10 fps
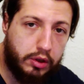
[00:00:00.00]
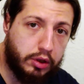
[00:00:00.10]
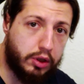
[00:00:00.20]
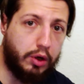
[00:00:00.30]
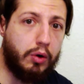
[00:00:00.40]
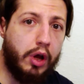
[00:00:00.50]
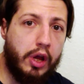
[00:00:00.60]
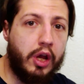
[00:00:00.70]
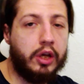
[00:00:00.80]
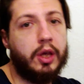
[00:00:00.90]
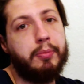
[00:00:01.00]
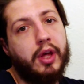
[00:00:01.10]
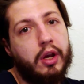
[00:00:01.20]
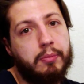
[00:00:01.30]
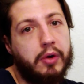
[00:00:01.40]
So keep
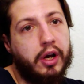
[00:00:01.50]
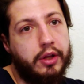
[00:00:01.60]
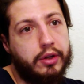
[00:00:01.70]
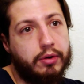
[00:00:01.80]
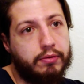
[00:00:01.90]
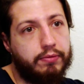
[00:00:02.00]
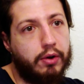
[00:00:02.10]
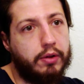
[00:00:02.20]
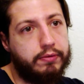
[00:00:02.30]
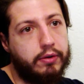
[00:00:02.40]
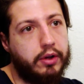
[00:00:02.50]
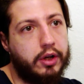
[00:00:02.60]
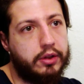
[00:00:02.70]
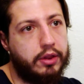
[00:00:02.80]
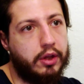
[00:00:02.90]
that in mind. Don't fall for
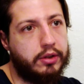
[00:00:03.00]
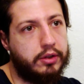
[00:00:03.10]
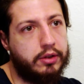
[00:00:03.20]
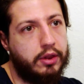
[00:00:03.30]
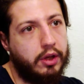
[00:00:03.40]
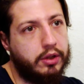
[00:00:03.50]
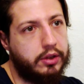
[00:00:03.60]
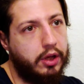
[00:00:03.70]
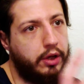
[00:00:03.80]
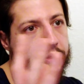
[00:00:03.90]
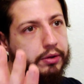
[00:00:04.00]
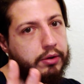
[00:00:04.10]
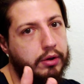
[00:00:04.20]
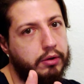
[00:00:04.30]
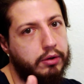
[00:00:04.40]
it. These
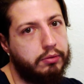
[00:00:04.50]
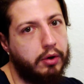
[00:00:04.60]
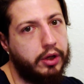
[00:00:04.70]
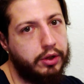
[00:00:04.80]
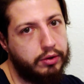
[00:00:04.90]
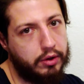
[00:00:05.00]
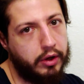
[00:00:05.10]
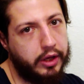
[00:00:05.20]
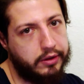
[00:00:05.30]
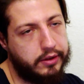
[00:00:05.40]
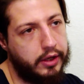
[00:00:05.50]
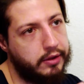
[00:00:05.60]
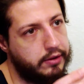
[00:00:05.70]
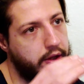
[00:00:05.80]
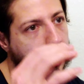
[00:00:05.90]
€10 or €20
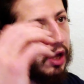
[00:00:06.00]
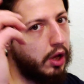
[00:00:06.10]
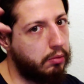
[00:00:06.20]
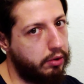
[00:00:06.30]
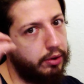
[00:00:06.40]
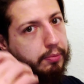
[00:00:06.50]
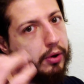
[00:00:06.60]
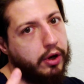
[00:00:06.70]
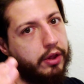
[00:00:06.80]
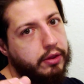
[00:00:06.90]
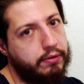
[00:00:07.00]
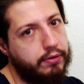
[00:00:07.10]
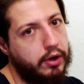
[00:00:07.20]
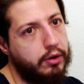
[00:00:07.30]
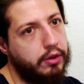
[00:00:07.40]
headsets where you put in the
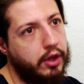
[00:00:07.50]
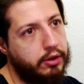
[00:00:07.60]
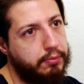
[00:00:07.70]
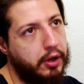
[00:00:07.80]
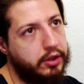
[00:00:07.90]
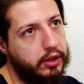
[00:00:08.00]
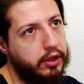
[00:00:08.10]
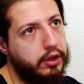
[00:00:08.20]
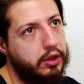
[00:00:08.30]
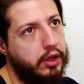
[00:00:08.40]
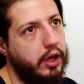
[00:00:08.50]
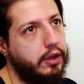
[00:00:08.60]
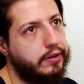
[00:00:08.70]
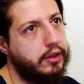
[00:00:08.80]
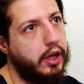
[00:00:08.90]
phone, that's basically, today
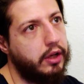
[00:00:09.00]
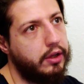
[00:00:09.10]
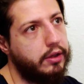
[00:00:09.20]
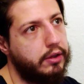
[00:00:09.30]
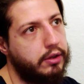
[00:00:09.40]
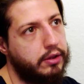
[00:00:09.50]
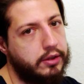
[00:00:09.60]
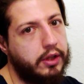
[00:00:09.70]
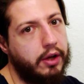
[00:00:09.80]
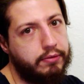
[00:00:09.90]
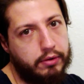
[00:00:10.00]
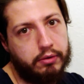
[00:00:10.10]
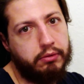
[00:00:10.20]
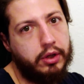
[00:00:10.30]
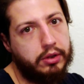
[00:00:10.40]
it's dead, and it's dead for a
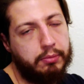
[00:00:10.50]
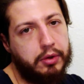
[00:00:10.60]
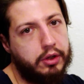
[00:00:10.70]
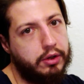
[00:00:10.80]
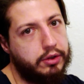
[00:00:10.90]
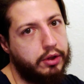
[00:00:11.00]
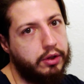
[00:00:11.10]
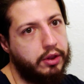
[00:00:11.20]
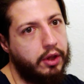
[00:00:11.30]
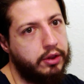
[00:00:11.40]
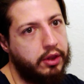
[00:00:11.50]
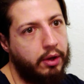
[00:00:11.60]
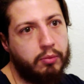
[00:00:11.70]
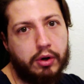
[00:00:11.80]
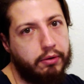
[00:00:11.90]
reason, because they
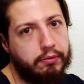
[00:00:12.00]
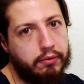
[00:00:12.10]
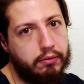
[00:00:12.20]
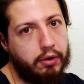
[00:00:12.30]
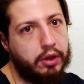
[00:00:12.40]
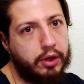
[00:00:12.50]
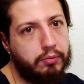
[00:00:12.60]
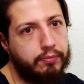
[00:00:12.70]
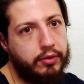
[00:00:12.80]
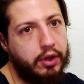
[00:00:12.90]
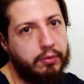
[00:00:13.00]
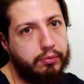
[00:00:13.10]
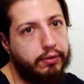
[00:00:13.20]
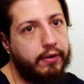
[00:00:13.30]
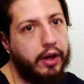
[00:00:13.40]
were really didn't
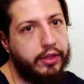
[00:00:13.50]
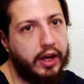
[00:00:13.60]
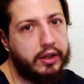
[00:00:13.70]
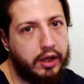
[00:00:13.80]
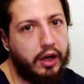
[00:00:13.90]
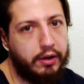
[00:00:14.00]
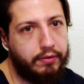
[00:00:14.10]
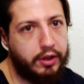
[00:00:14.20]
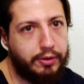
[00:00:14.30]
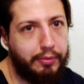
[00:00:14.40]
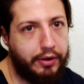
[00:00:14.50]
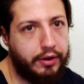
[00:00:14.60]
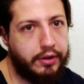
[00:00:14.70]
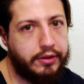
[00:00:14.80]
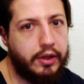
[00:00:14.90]
provide that kind of
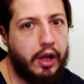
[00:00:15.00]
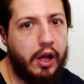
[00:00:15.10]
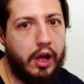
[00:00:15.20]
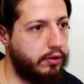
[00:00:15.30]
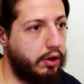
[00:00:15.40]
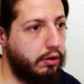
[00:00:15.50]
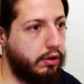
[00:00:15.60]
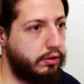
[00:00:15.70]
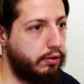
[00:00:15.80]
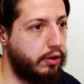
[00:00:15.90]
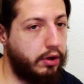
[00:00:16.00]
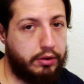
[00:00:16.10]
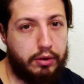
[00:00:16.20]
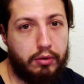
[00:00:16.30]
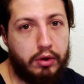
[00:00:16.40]
experience. Yeah, also
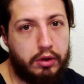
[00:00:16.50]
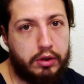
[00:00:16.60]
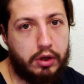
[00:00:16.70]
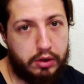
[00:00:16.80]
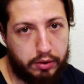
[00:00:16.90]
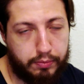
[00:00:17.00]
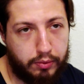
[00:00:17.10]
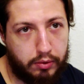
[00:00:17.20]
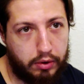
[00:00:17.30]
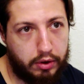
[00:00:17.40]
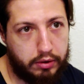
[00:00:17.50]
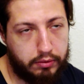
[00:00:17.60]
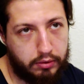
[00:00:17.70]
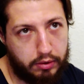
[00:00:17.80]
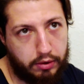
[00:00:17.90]
there's Google Cardboard,
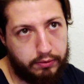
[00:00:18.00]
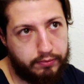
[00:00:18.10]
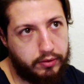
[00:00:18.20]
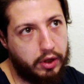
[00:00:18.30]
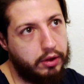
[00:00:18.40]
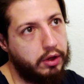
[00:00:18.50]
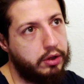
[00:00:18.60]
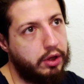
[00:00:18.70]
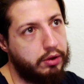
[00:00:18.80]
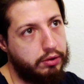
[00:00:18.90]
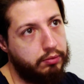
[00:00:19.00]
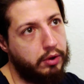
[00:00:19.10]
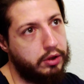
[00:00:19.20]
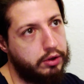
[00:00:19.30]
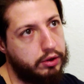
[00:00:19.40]
or yeah, Nintendo
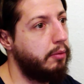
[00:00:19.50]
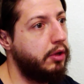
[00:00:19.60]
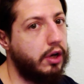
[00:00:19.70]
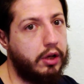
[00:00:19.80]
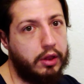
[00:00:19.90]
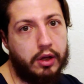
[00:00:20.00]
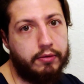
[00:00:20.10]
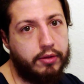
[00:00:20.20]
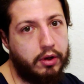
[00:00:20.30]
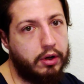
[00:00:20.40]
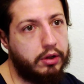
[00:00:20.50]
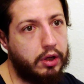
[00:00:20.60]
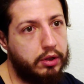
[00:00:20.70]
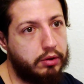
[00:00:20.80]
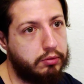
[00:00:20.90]
Switch. I mean, I love the
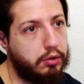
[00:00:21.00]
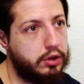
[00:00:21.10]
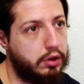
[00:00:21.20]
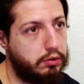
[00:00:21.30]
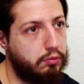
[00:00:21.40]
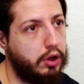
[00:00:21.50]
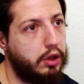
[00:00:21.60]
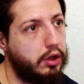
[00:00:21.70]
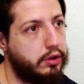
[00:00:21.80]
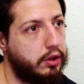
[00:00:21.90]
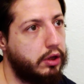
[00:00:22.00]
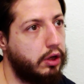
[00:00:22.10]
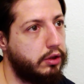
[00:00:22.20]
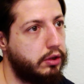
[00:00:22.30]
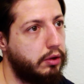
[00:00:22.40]
Nintendo Switch as well as a
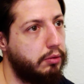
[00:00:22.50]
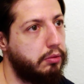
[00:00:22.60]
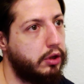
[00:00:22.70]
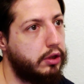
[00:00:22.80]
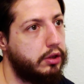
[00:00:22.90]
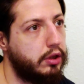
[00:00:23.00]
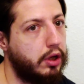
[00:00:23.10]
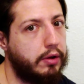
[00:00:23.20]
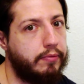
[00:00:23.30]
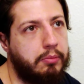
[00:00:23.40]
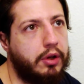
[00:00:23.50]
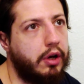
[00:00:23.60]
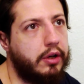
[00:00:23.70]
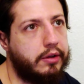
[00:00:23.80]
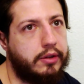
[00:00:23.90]
console, but I'll be
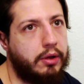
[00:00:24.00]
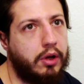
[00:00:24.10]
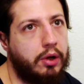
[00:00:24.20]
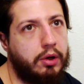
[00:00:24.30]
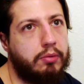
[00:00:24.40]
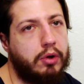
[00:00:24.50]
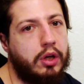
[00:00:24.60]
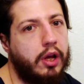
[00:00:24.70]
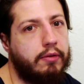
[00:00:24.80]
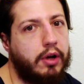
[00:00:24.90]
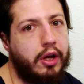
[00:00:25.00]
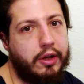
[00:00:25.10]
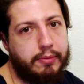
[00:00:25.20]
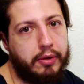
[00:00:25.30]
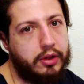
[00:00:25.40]
honest, I wouldn't have high
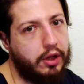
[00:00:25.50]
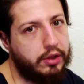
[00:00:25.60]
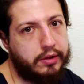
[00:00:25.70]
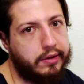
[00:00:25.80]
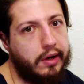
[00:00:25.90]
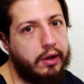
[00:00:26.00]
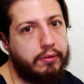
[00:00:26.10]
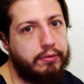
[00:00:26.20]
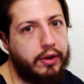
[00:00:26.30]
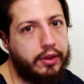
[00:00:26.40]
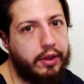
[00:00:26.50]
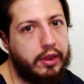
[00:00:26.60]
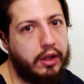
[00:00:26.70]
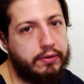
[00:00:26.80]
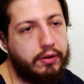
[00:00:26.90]
expectations, and I don't think that
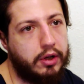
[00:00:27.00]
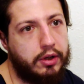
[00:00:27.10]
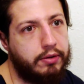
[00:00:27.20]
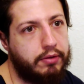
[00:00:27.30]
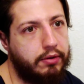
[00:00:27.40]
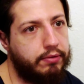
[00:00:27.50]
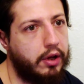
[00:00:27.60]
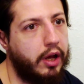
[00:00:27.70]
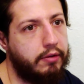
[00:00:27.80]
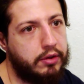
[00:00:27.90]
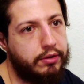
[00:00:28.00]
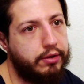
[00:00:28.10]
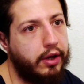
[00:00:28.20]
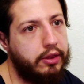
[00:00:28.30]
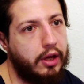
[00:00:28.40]
that's VR, even if I haven't
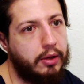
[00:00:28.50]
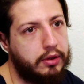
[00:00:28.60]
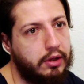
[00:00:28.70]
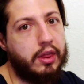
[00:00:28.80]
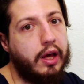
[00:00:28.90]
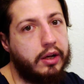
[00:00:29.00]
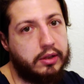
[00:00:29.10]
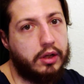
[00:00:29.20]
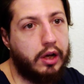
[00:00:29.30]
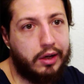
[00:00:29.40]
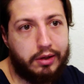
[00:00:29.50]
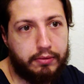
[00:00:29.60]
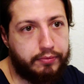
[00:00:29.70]
tried that. That is not